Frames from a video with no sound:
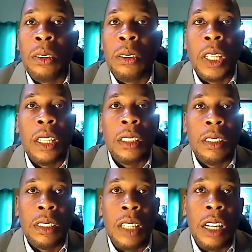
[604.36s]
whether it
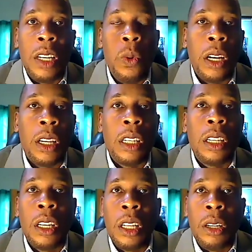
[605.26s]
is teleworking,
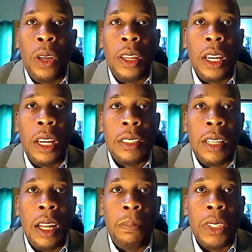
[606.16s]
whether it's
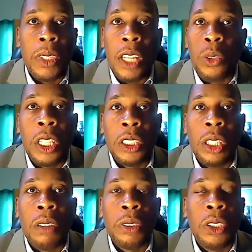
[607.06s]
um,
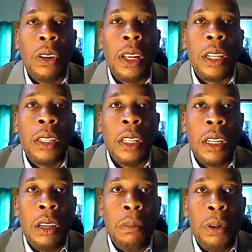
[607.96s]
education of children,
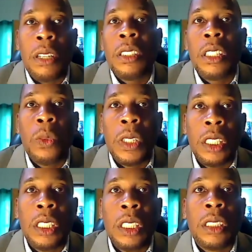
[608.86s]
persons with
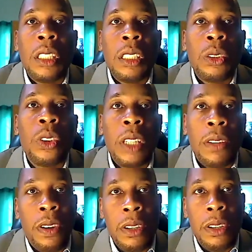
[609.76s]
digital tools are
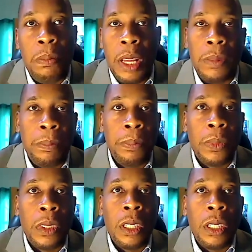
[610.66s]
faring better.
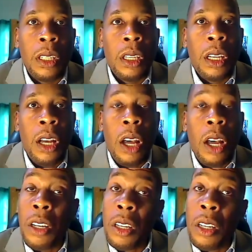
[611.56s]

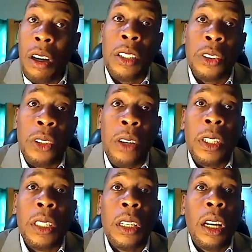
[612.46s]
And on the
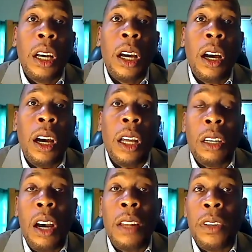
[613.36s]
contrary, uh, the
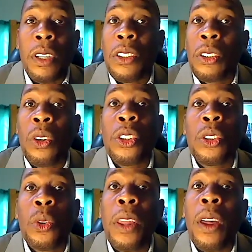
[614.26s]
converse,
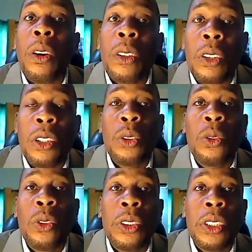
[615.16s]
those without those
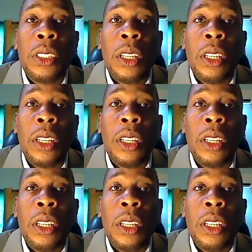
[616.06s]
tools